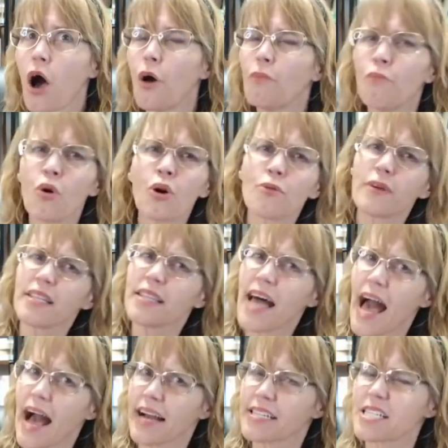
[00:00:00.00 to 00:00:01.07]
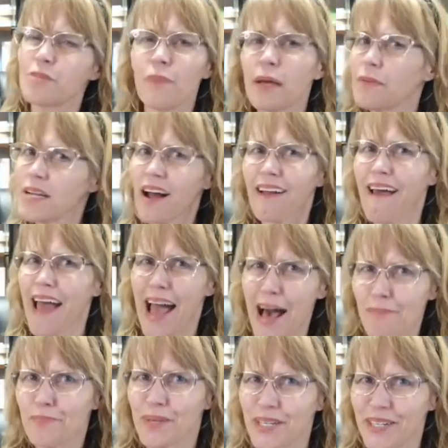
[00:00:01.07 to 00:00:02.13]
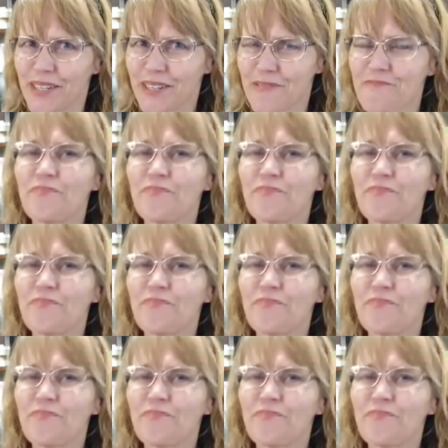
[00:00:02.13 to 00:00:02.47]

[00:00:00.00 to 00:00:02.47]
more relaxed, maybe not happier,